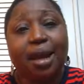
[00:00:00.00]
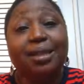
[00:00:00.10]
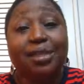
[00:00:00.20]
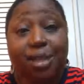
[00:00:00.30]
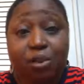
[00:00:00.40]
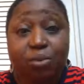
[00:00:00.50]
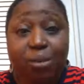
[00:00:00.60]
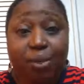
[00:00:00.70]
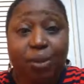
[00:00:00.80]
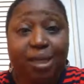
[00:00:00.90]
the
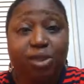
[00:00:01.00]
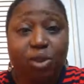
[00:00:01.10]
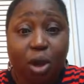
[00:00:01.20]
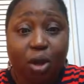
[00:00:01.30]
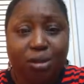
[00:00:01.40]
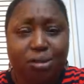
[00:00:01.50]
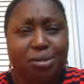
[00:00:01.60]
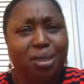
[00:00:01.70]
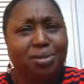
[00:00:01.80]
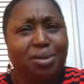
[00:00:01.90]
gentleman wanted to talk to
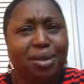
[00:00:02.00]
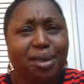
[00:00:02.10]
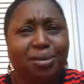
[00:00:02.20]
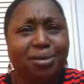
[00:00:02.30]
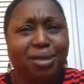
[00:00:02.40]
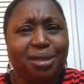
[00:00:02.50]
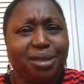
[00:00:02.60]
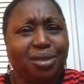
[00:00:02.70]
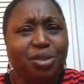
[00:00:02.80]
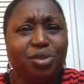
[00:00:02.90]
me. And I said,